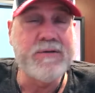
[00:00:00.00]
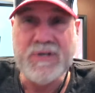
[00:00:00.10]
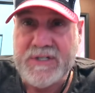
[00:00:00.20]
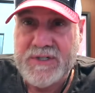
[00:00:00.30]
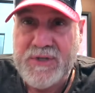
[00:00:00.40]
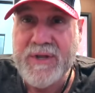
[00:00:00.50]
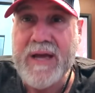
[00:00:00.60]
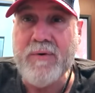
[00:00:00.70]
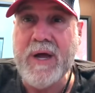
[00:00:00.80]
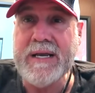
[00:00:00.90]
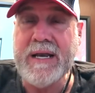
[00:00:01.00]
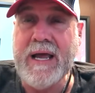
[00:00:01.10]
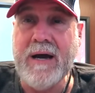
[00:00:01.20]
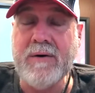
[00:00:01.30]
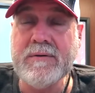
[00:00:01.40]
you can do that right
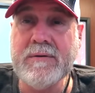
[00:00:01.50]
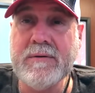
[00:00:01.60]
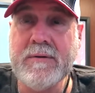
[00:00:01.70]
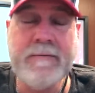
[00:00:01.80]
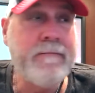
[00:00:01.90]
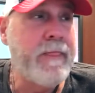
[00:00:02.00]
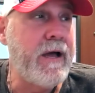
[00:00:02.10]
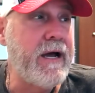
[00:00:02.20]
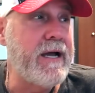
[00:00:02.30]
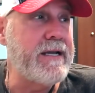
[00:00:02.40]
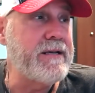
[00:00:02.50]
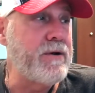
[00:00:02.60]
now. I